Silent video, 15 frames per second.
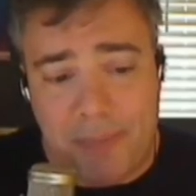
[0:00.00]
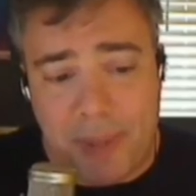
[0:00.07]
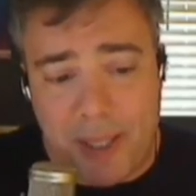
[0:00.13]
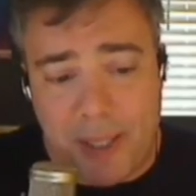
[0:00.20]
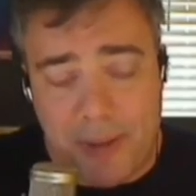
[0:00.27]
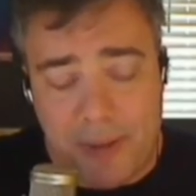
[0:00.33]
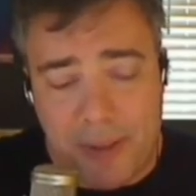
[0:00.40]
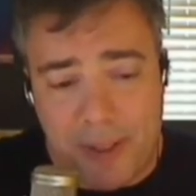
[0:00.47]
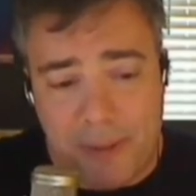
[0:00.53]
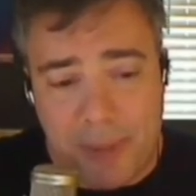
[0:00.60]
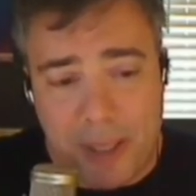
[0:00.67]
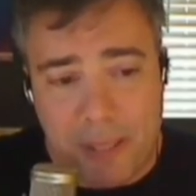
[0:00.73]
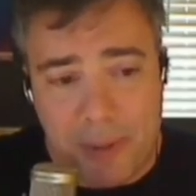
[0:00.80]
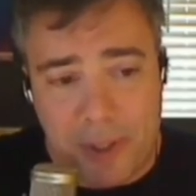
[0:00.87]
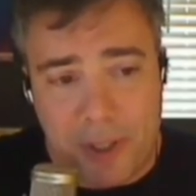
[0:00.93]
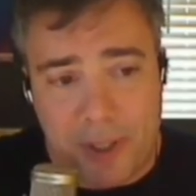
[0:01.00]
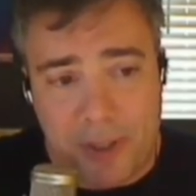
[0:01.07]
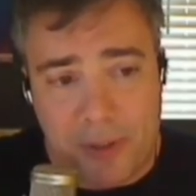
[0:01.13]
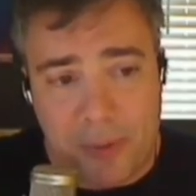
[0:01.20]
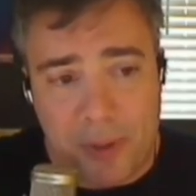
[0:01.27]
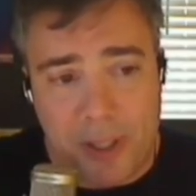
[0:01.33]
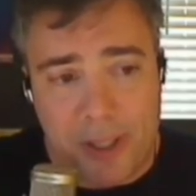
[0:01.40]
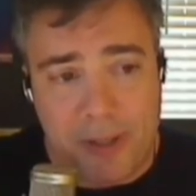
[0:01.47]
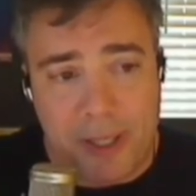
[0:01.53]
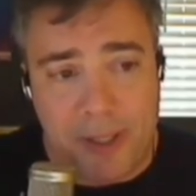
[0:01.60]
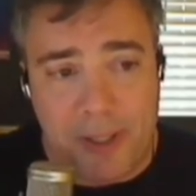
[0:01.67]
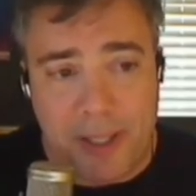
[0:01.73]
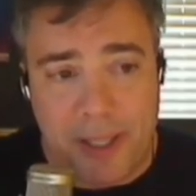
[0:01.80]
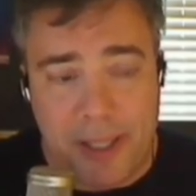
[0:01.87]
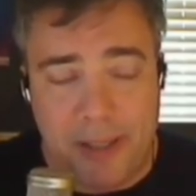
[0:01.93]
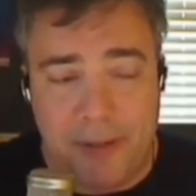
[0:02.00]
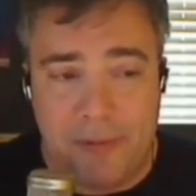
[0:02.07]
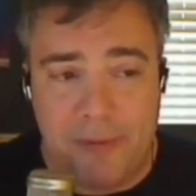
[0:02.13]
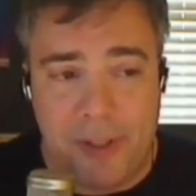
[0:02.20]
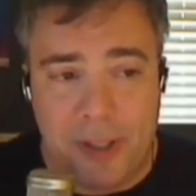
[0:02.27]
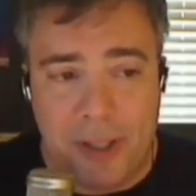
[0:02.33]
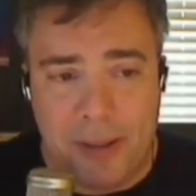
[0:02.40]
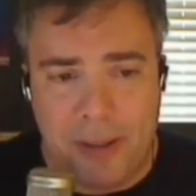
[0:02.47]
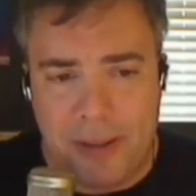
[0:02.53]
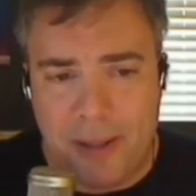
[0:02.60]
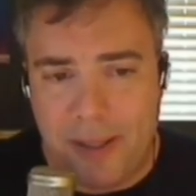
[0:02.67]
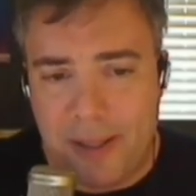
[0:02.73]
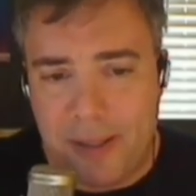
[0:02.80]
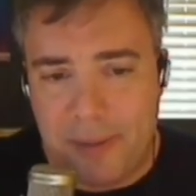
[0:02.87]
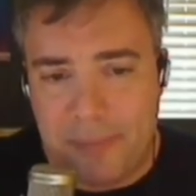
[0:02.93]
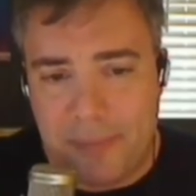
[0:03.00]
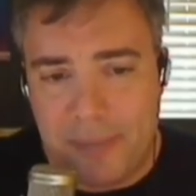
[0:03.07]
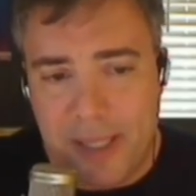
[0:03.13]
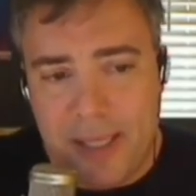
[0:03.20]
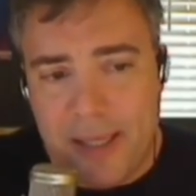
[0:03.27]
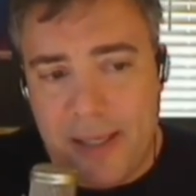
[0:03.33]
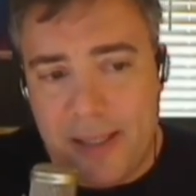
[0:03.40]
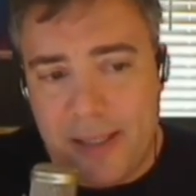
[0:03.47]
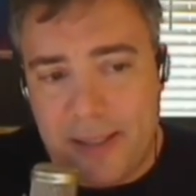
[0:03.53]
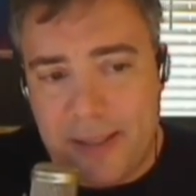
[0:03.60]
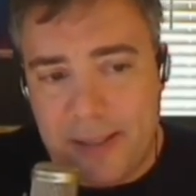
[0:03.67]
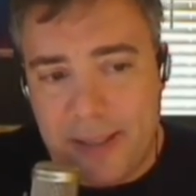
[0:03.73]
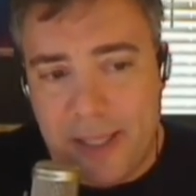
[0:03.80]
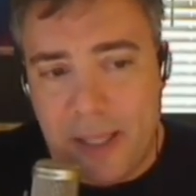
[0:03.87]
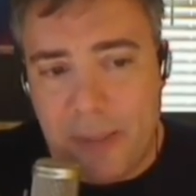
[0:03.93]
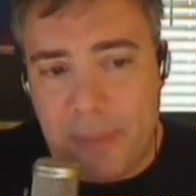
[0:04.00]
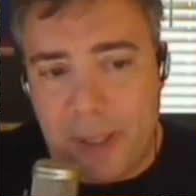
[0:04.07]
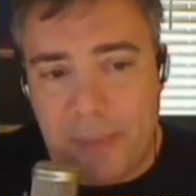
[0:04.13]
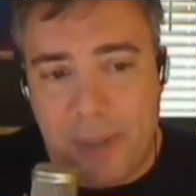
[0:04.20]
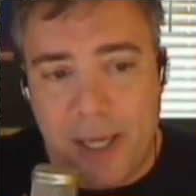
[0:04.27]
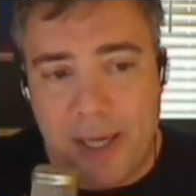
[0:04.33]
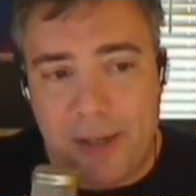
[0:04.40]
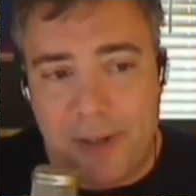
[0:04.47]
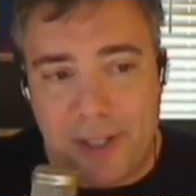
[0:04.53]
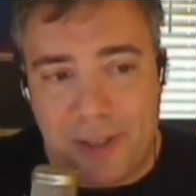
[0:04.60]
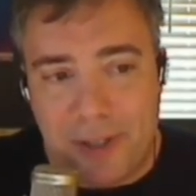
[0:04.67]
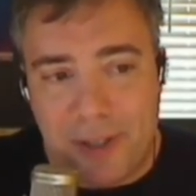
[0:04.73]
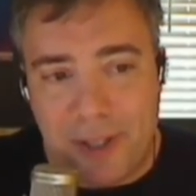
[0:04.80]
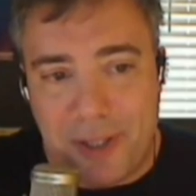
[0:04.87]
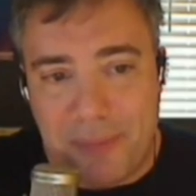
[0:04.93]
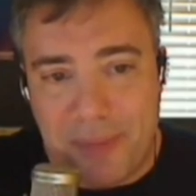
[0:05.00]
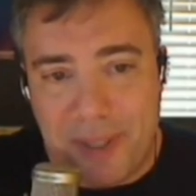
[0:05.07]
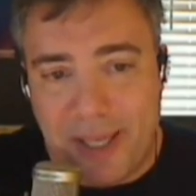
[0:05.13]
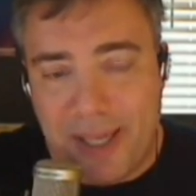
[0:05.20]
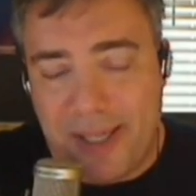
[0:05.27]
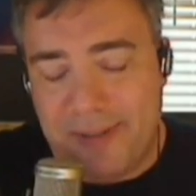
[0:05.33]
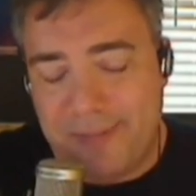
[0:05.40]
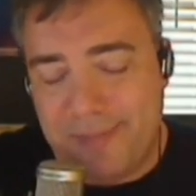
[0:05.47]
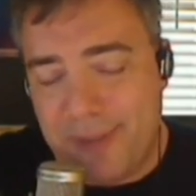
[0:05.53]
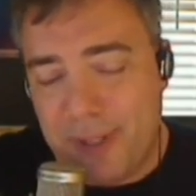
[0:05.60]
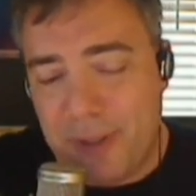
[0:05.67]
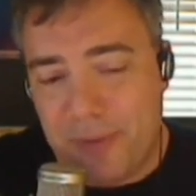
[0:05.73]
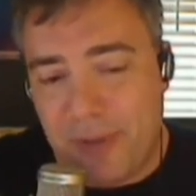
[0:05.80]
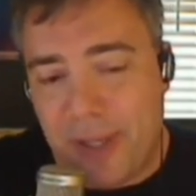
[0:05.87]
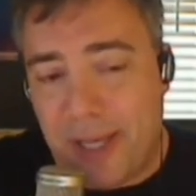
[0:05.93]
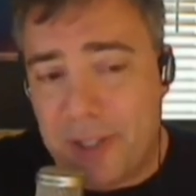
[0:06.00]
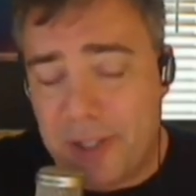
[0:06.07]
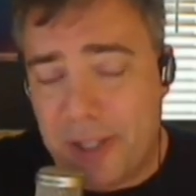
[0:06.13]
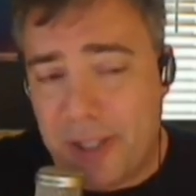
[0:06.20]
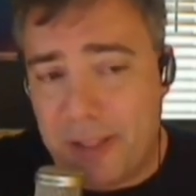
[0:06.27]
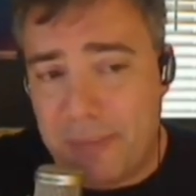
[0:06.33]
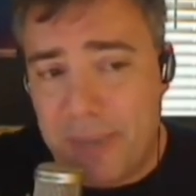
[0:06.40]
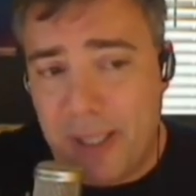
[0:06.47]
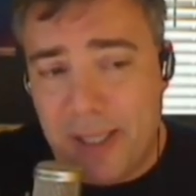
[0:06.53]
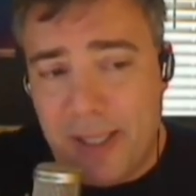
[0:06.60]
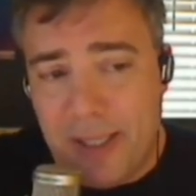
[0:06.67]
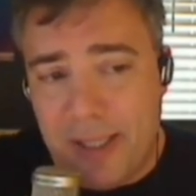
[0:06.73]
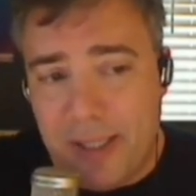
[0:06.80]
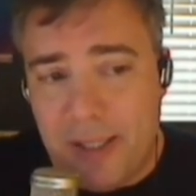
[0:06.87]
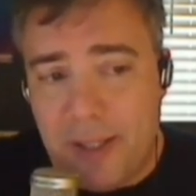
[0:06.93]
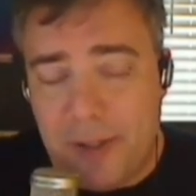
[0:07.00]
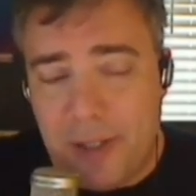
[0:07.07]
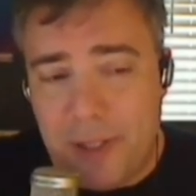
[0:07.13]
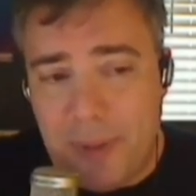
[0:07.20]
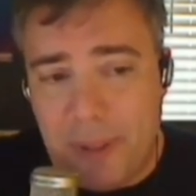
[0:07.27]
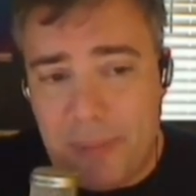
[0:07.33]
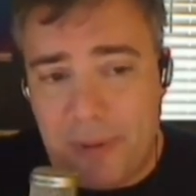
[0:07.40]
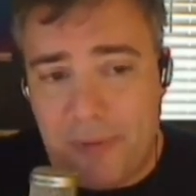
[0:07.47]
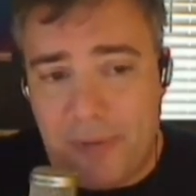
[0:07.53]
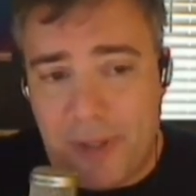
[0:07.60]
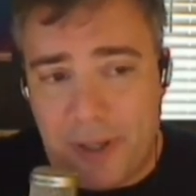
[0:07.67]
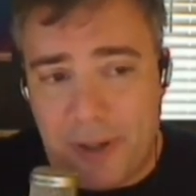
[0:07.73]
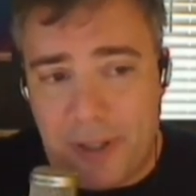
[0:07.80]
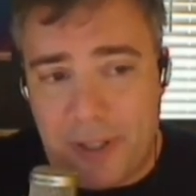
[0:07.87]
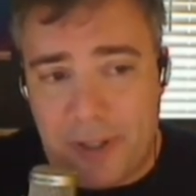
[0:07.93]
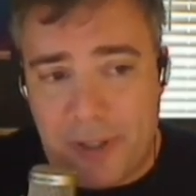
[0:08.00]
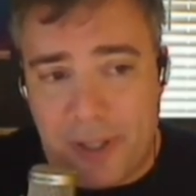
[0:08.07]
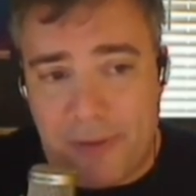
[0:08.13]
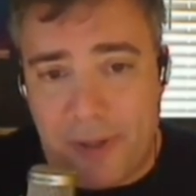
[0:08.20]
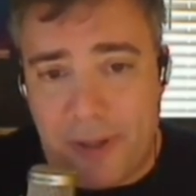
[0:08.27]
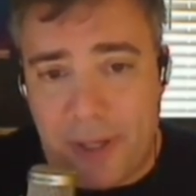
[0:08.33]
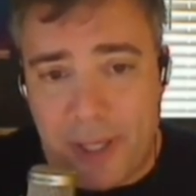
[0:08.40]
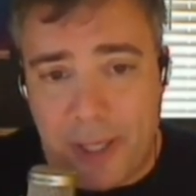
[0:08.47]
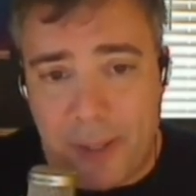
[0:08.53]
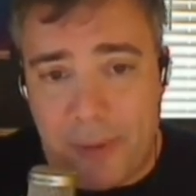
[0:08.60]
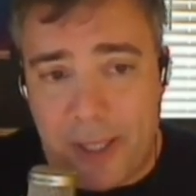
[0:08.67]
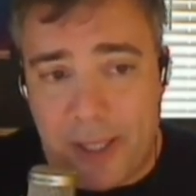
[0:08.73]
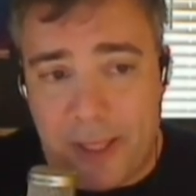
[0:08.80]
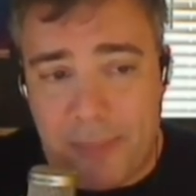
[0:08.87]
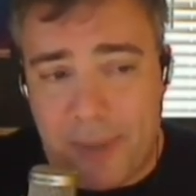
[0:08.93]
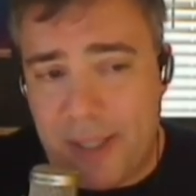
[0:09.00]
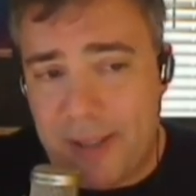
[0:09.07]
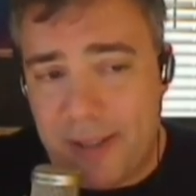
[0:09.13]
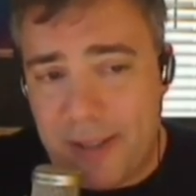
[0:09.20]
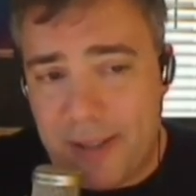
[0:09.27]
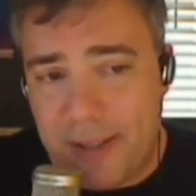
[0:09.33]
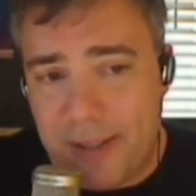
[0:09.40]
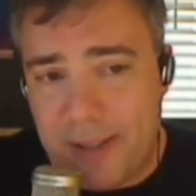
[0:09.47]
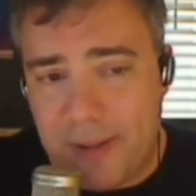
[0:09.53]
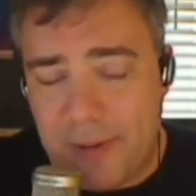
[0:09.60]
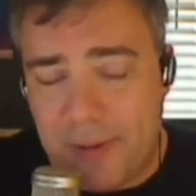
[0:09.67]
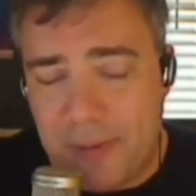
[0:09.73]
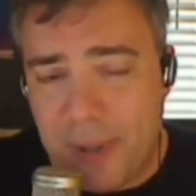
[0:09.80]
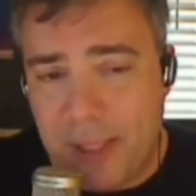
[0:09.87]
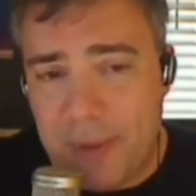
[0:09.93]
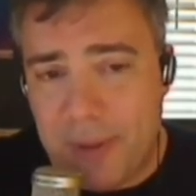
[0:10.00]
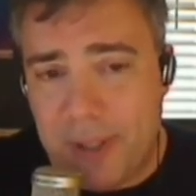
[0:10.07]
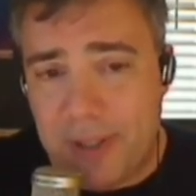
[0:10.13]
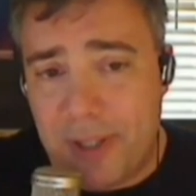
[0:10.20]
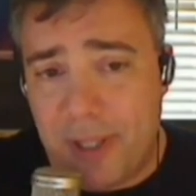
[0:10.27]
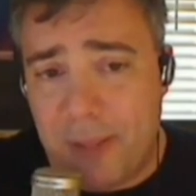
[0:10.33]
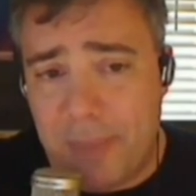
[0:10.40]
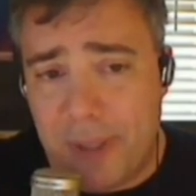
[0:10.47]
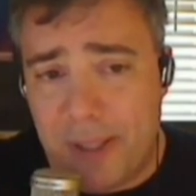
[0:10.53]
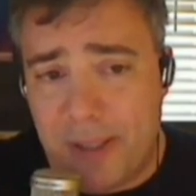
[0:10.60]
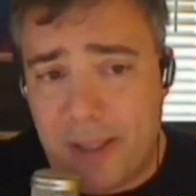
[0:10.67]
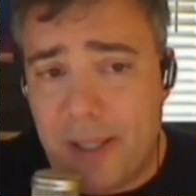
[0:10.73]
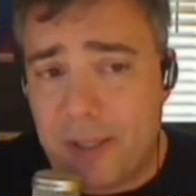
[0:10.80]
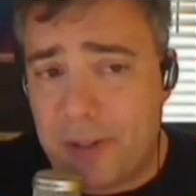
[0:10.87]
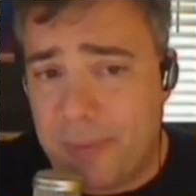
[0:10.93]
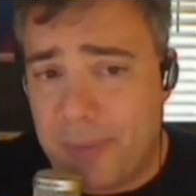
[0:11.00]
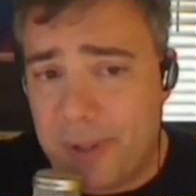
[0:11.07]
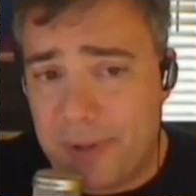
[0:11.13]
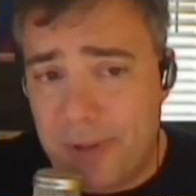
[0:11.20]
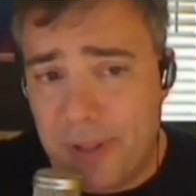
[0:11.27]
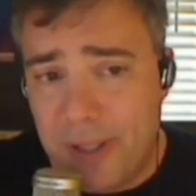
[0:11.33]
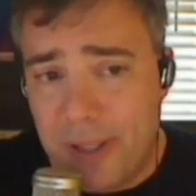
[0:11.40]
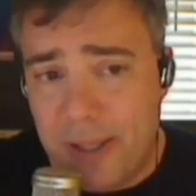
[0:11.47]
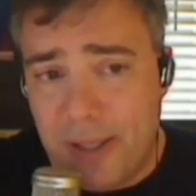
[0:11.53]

that by you know publishing this workaround that I have, you know, I, am uh, helping pirates. You know, but I, newsflash time, you know, these people are figuring this stuff out anyway. I'm not, you know, what I'm doing is helping customers.